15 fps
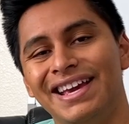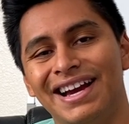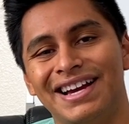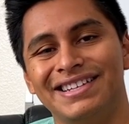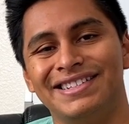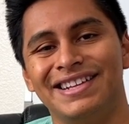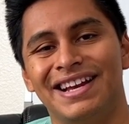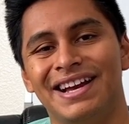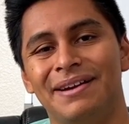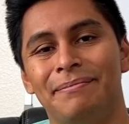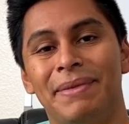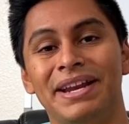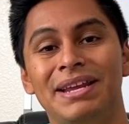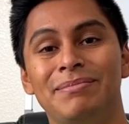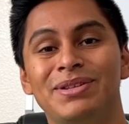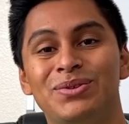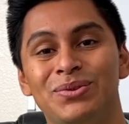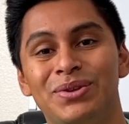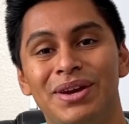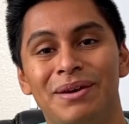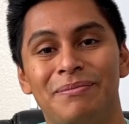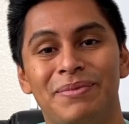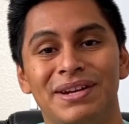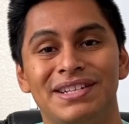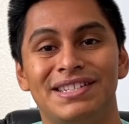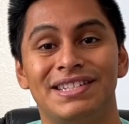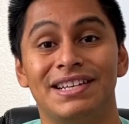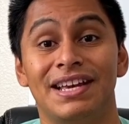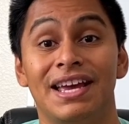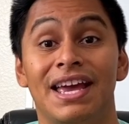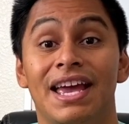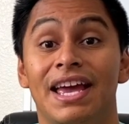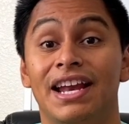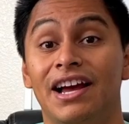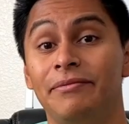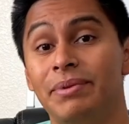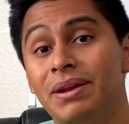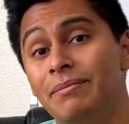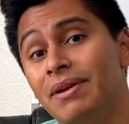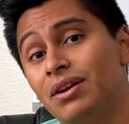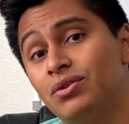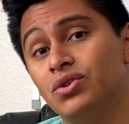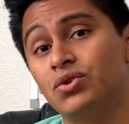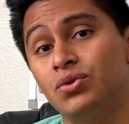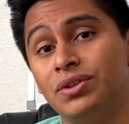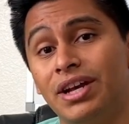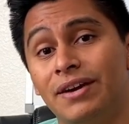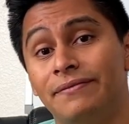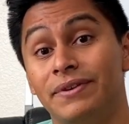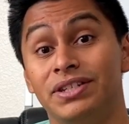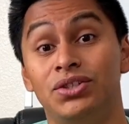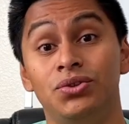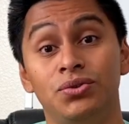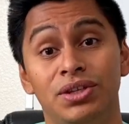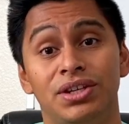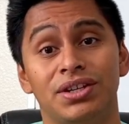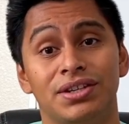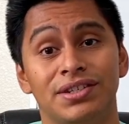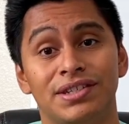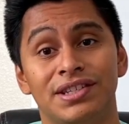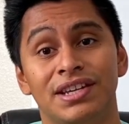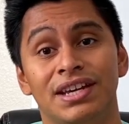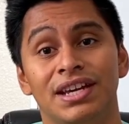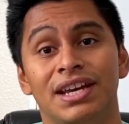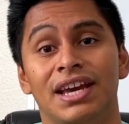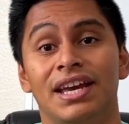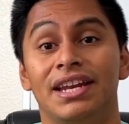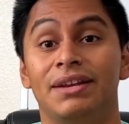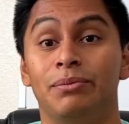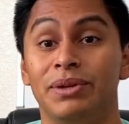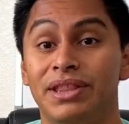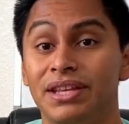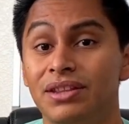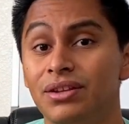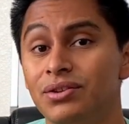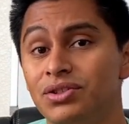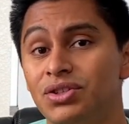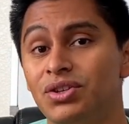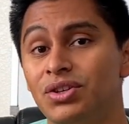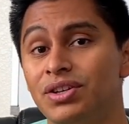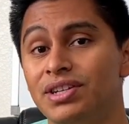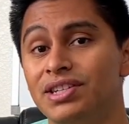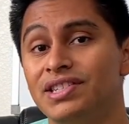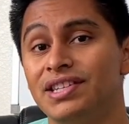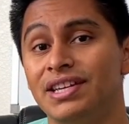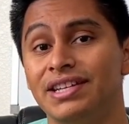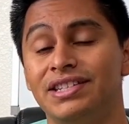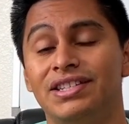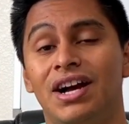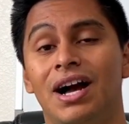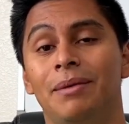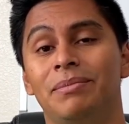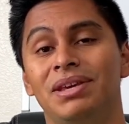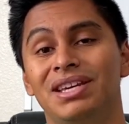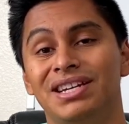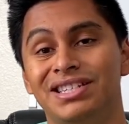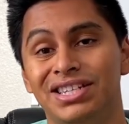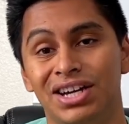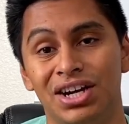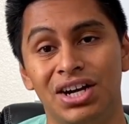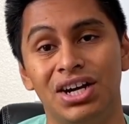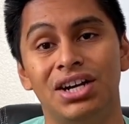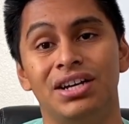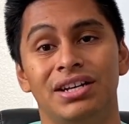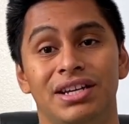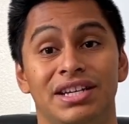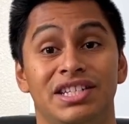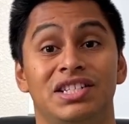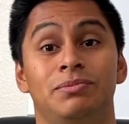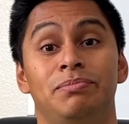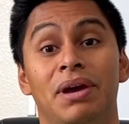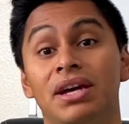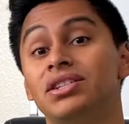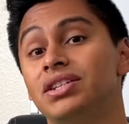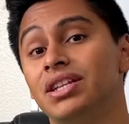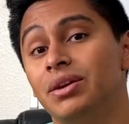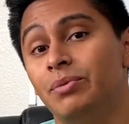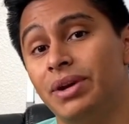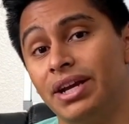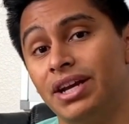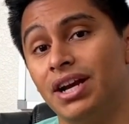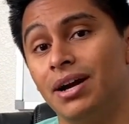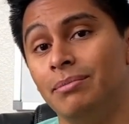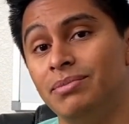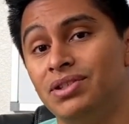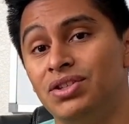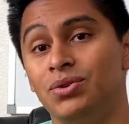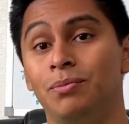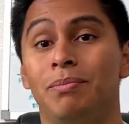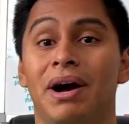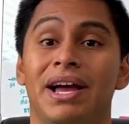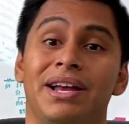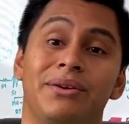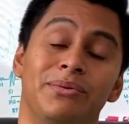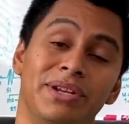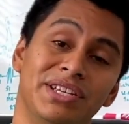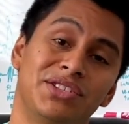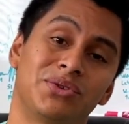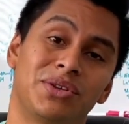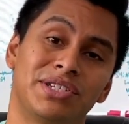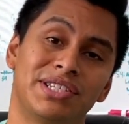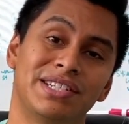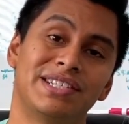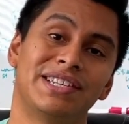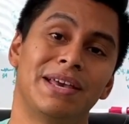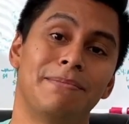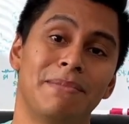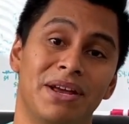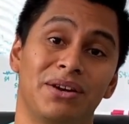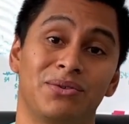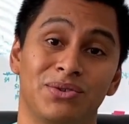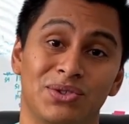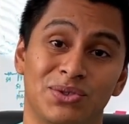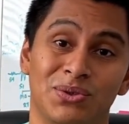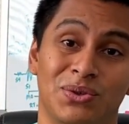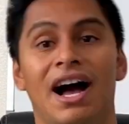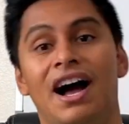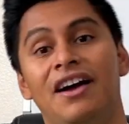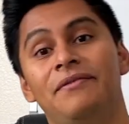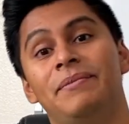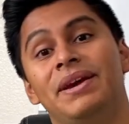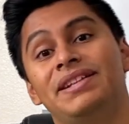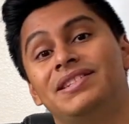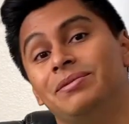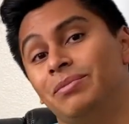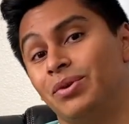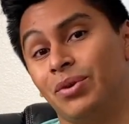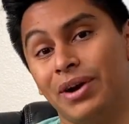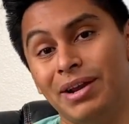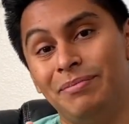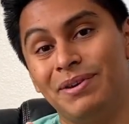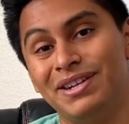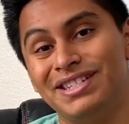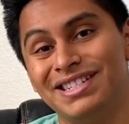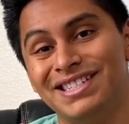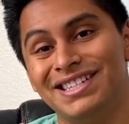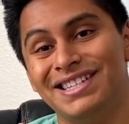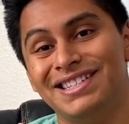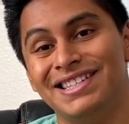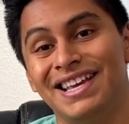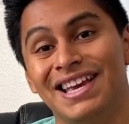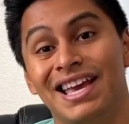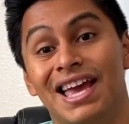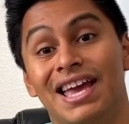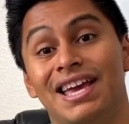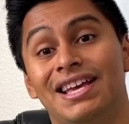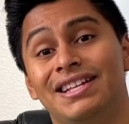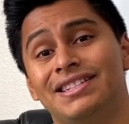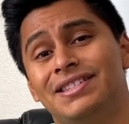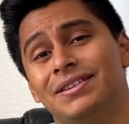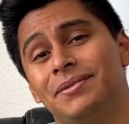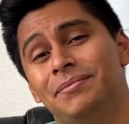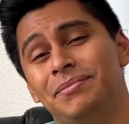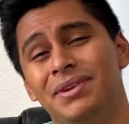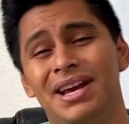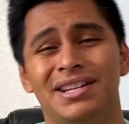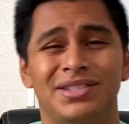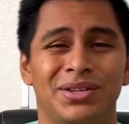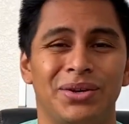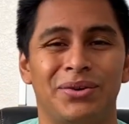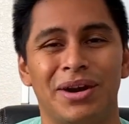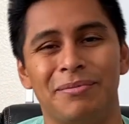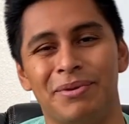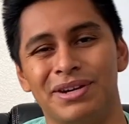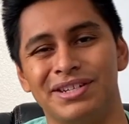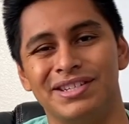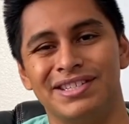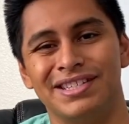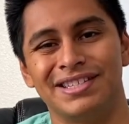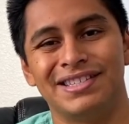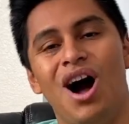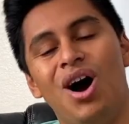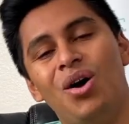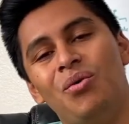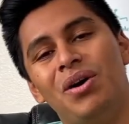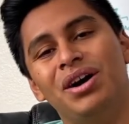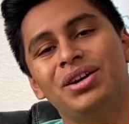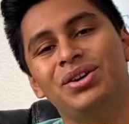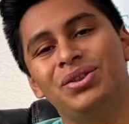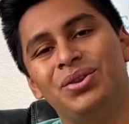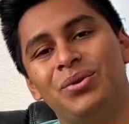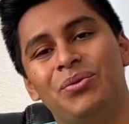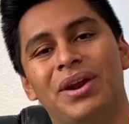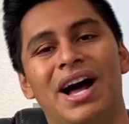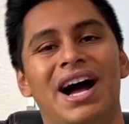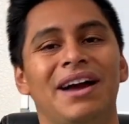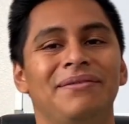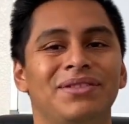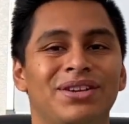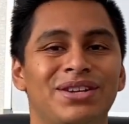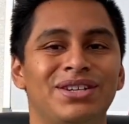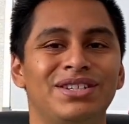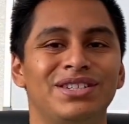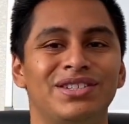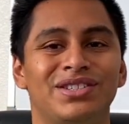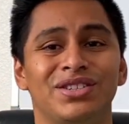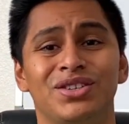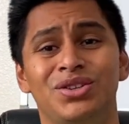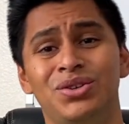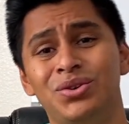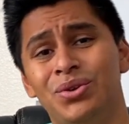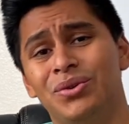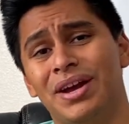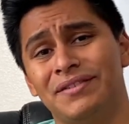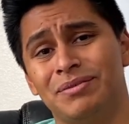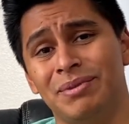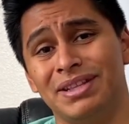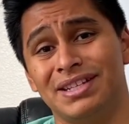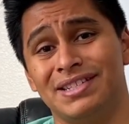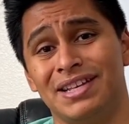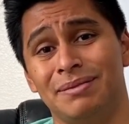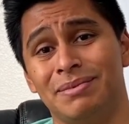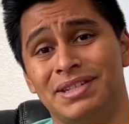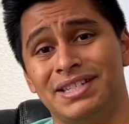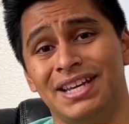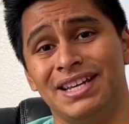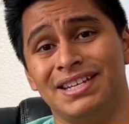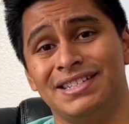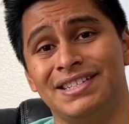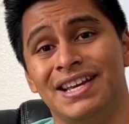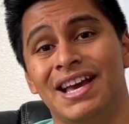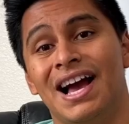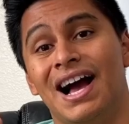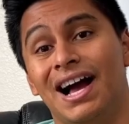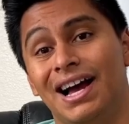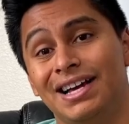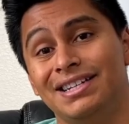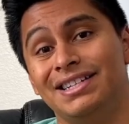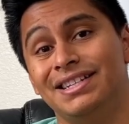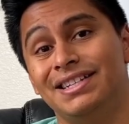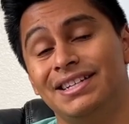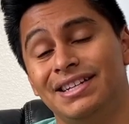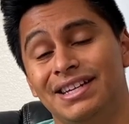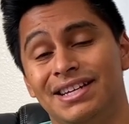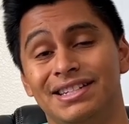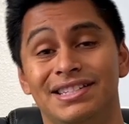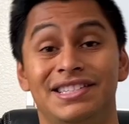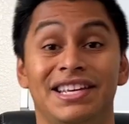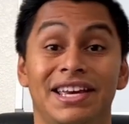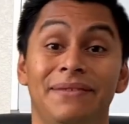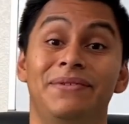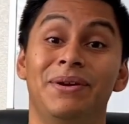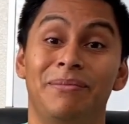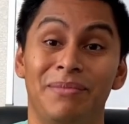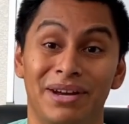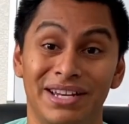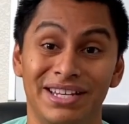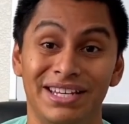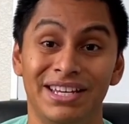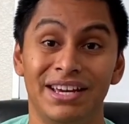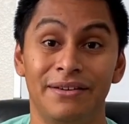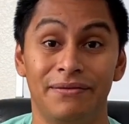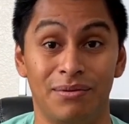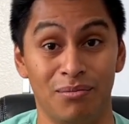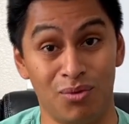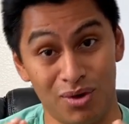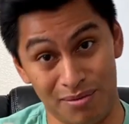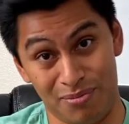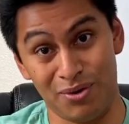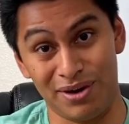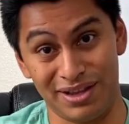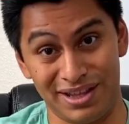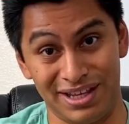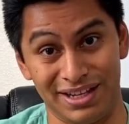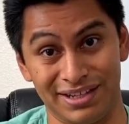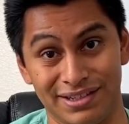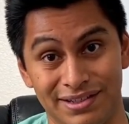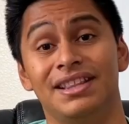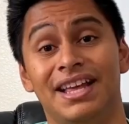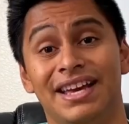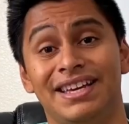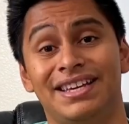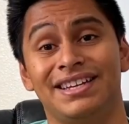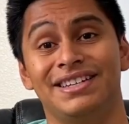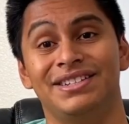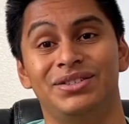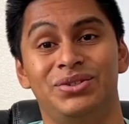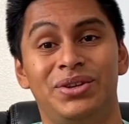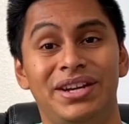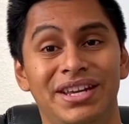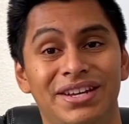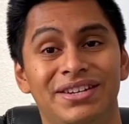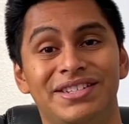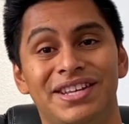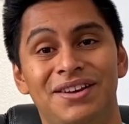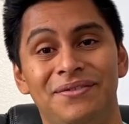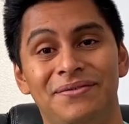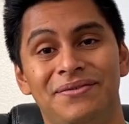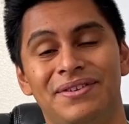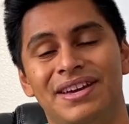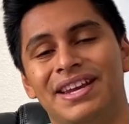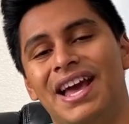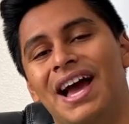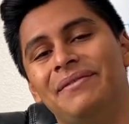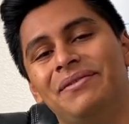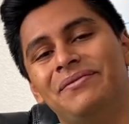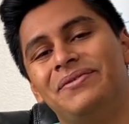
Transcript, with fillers: guys, my name is Julio Ambriz, and I've been in medical school now for two years. And then within those two years, it's taught me a ton, especially when it comes to buying resources in medical school. I've made some great purchases and some not so great purchases. I'll walk you through what I've learned so you don't have to make the same mistakes I did and save your money for more important things like treating yourself and having